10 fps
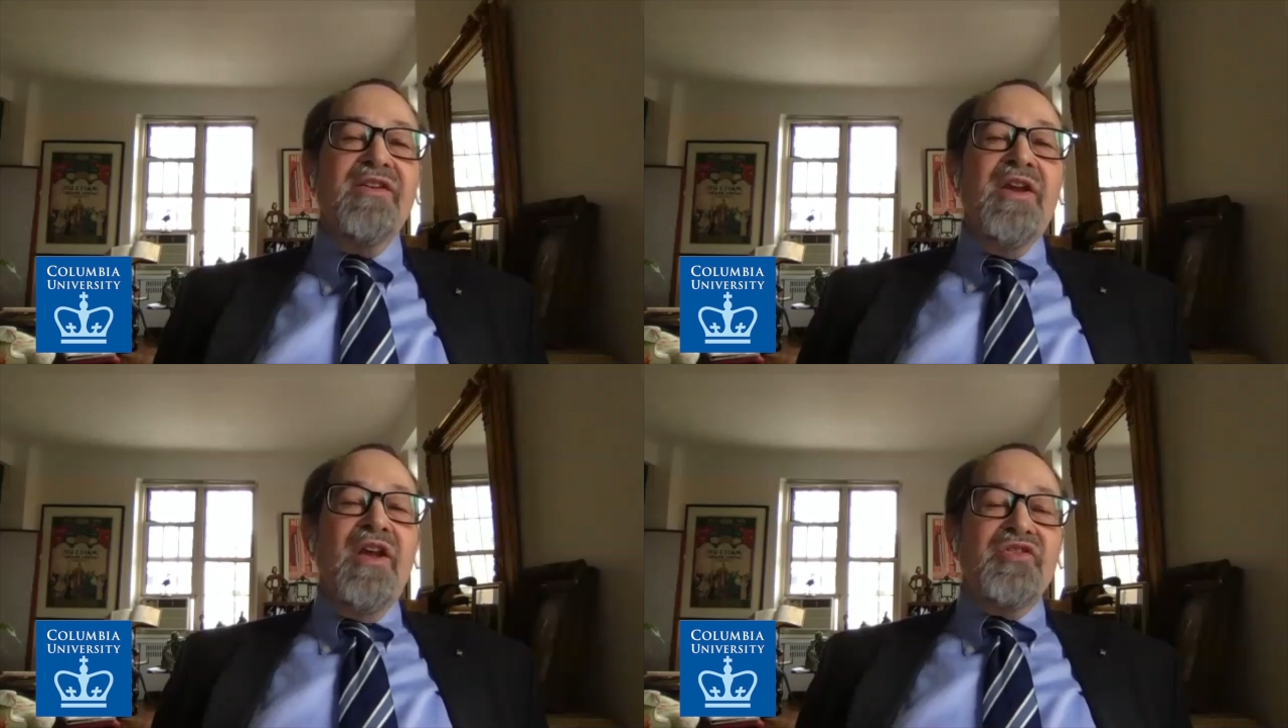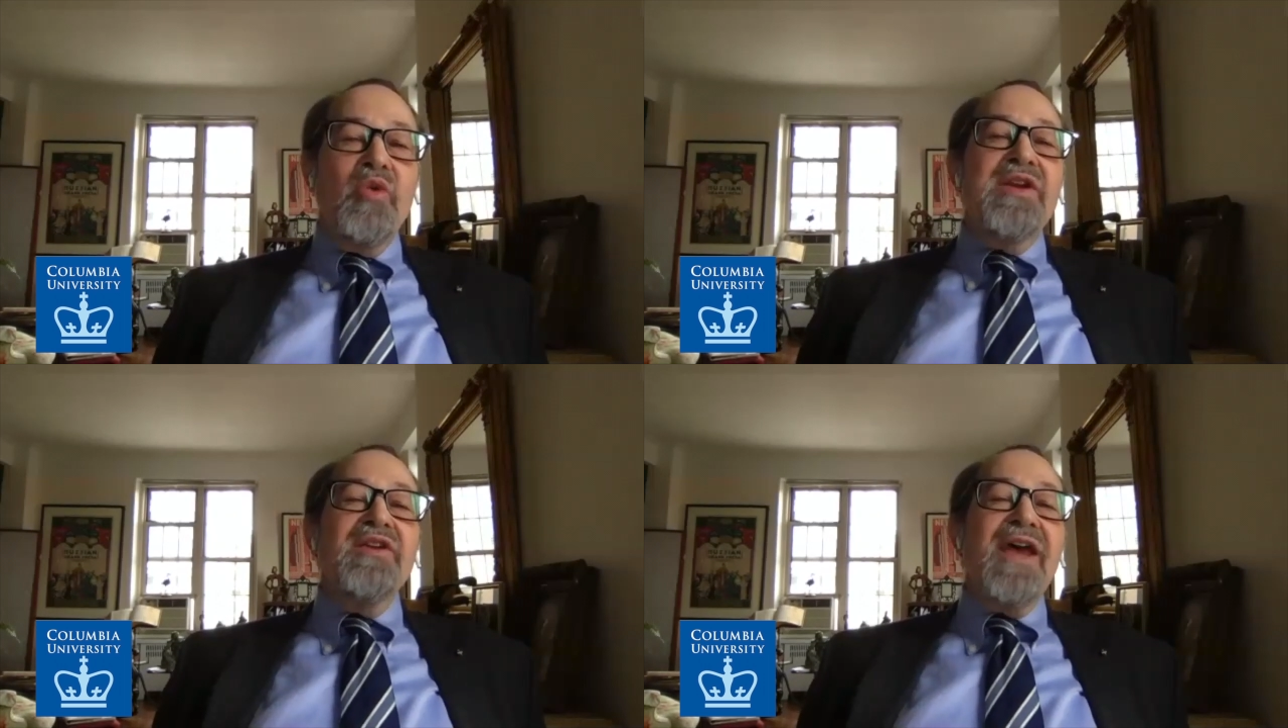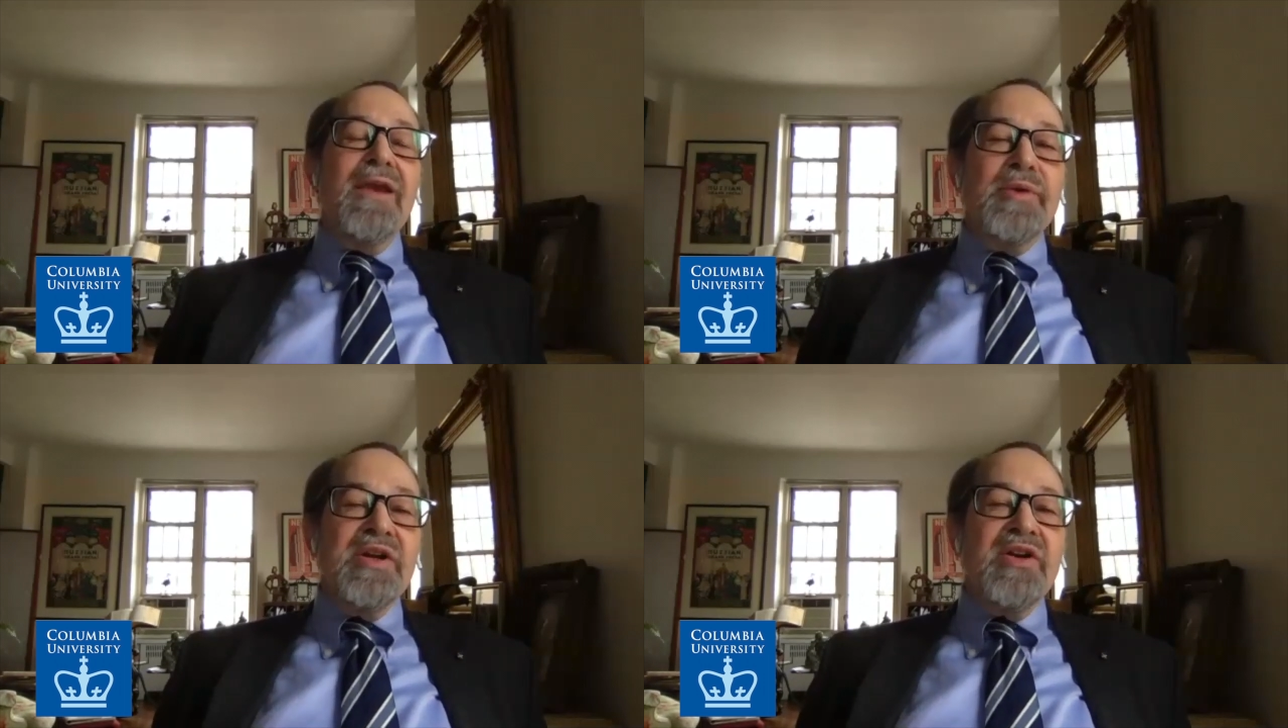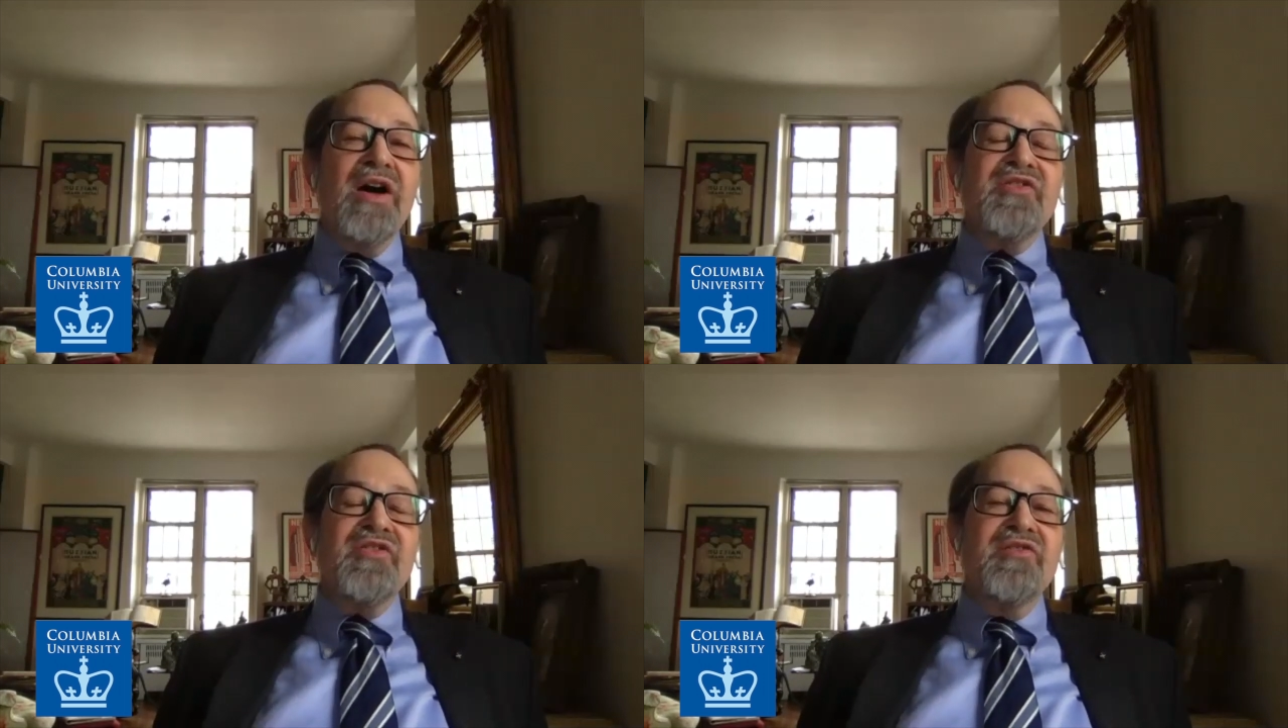So we can take
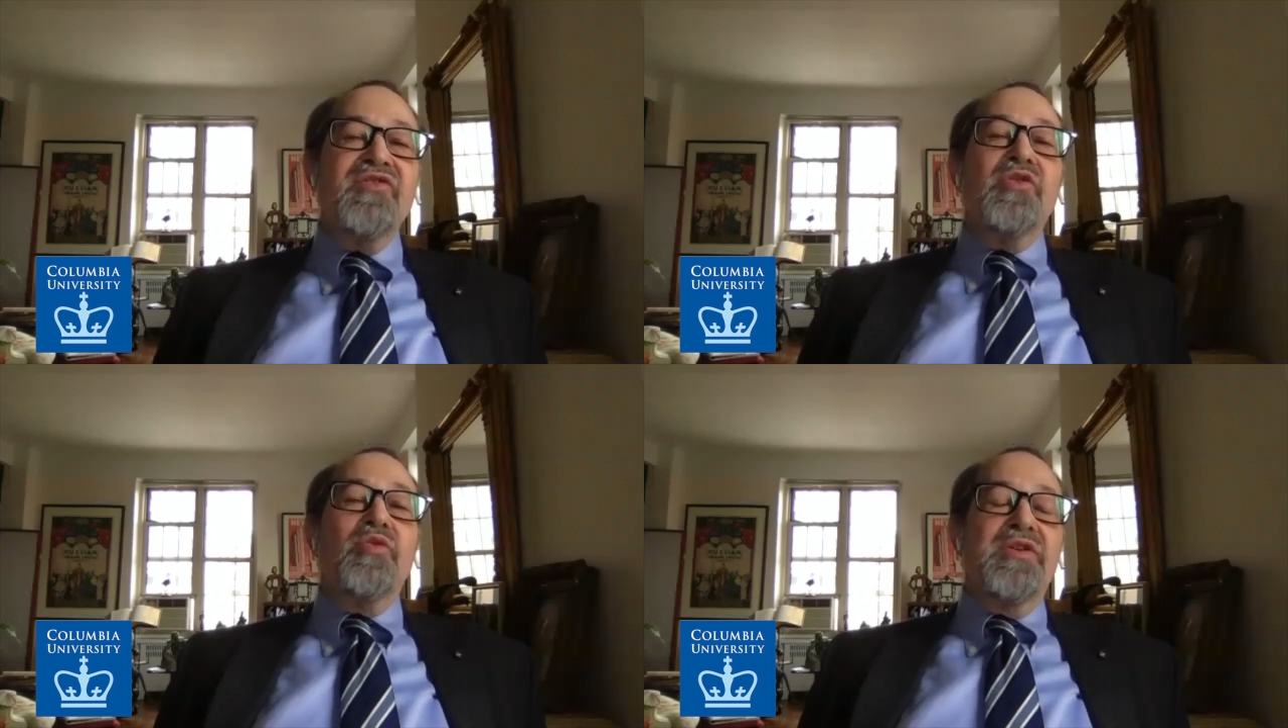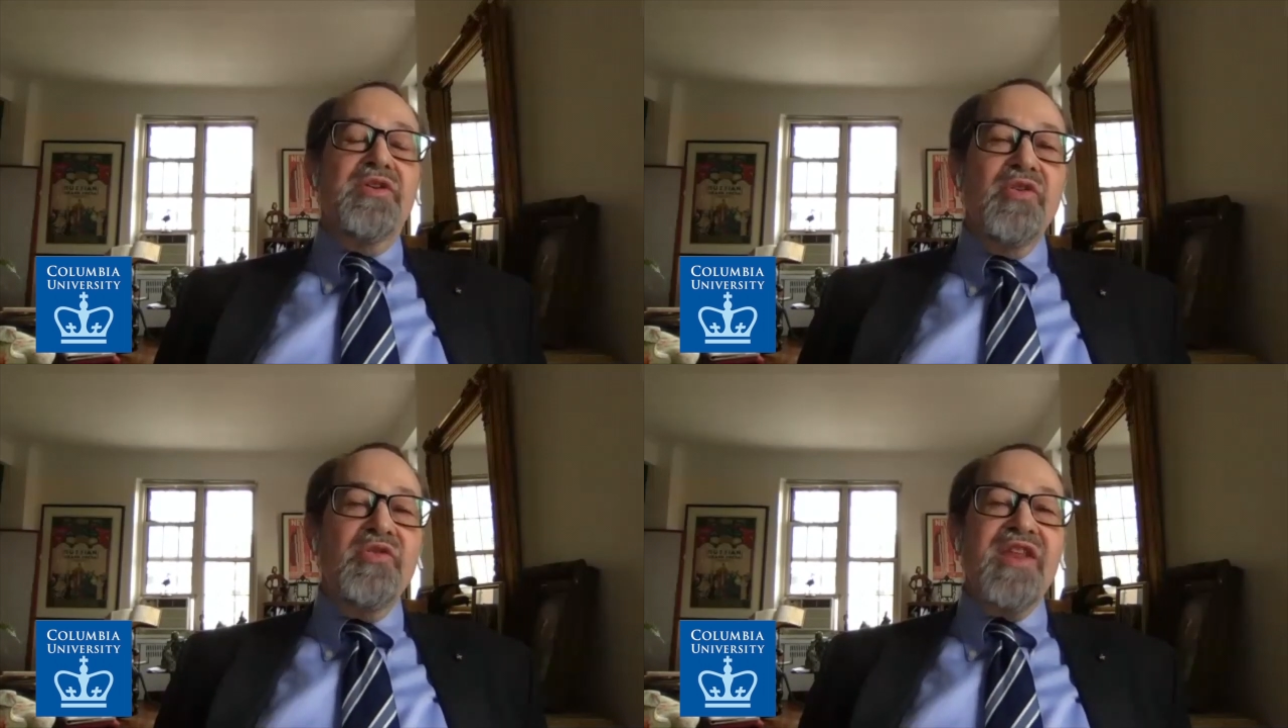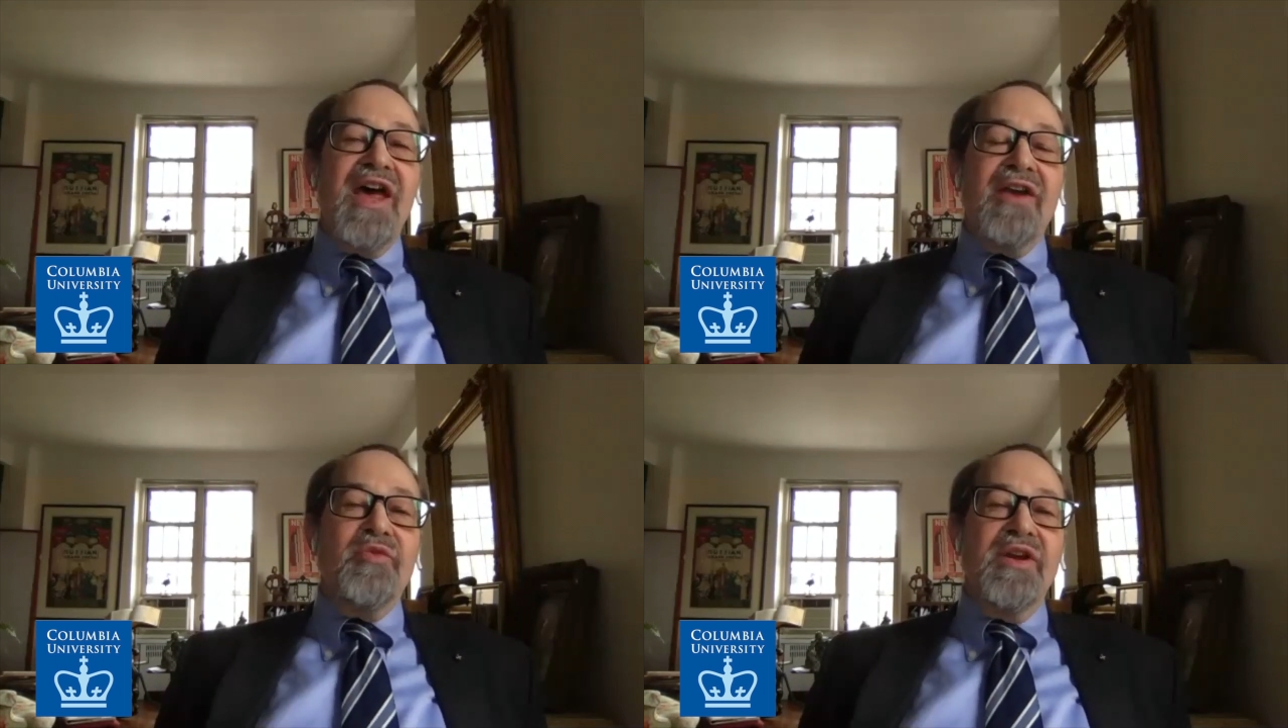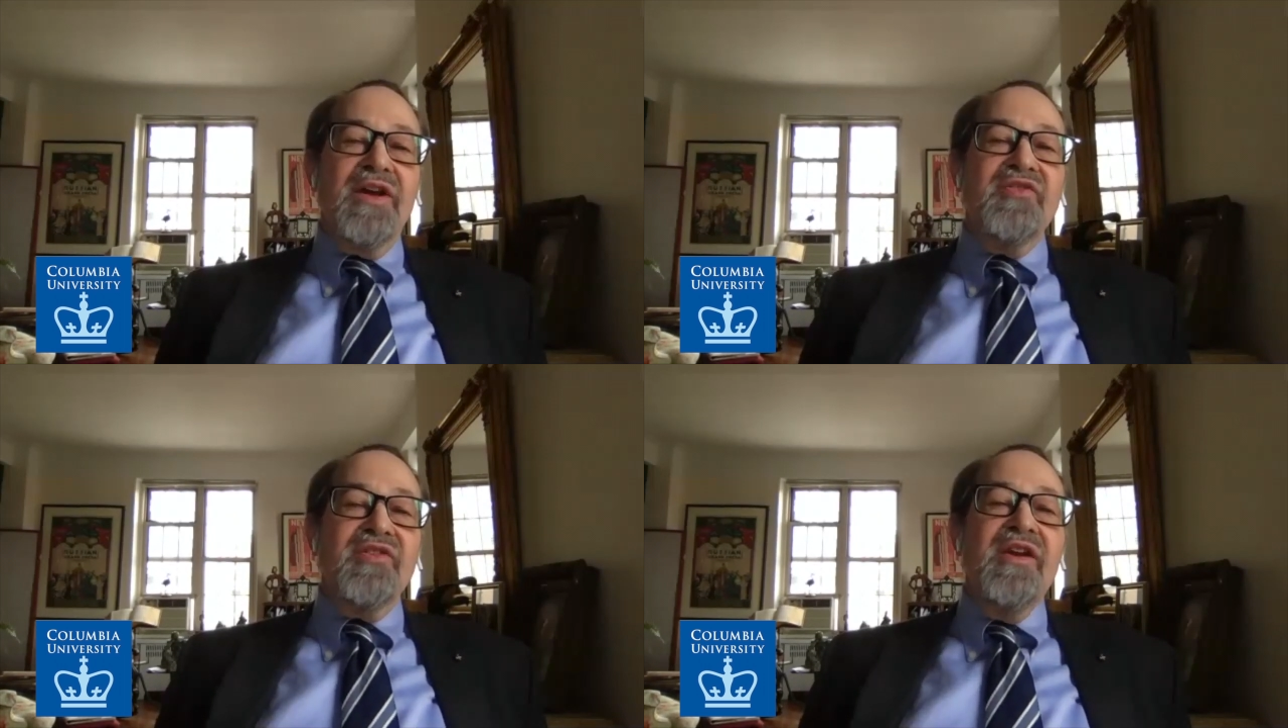precautions to reduce that
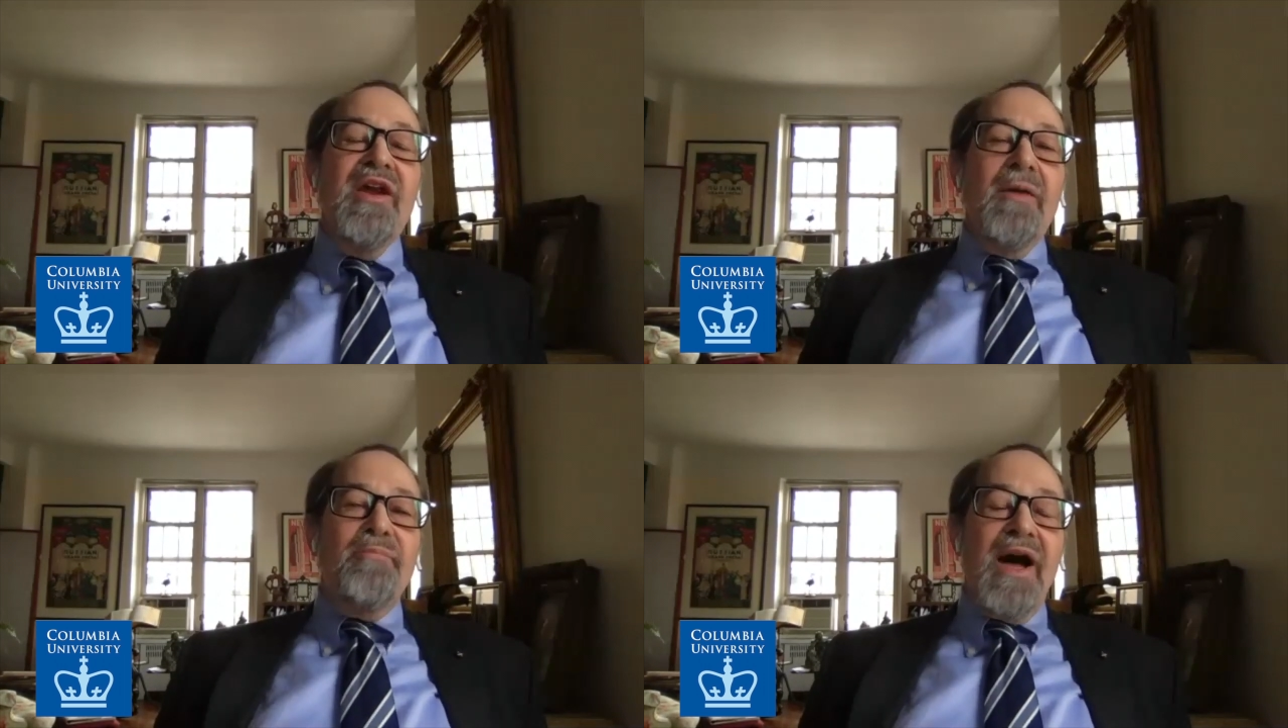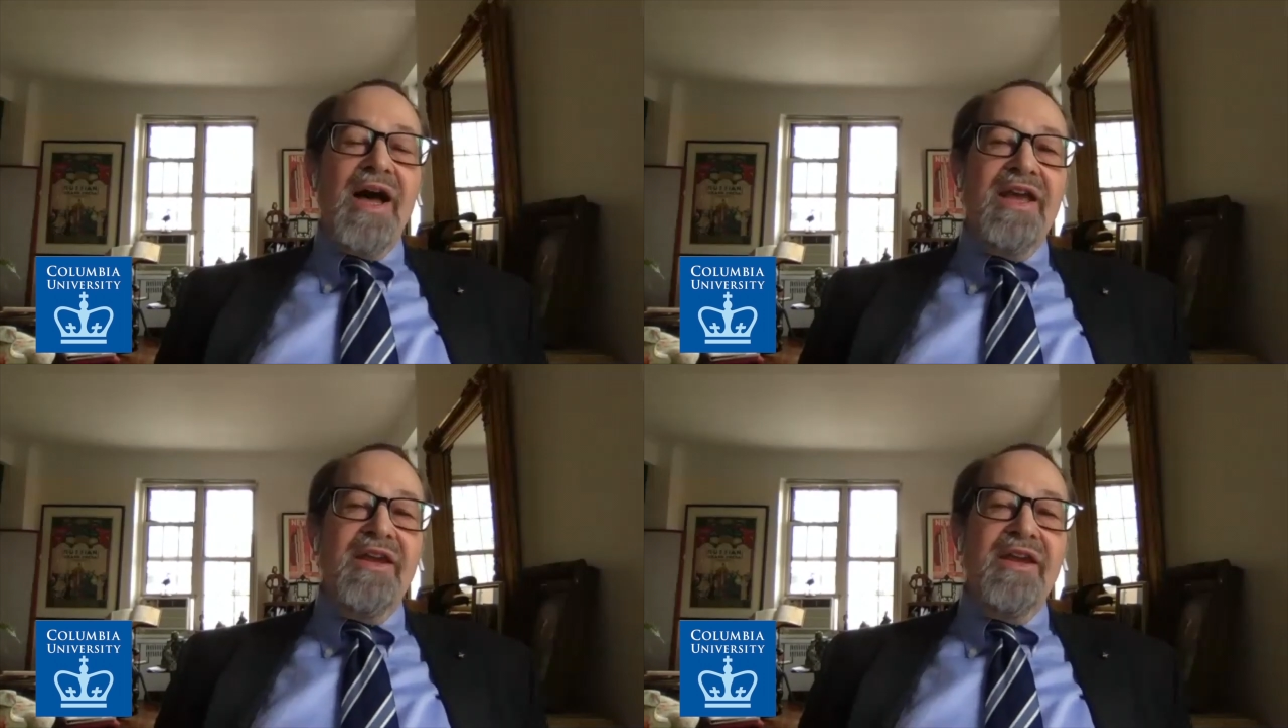risk by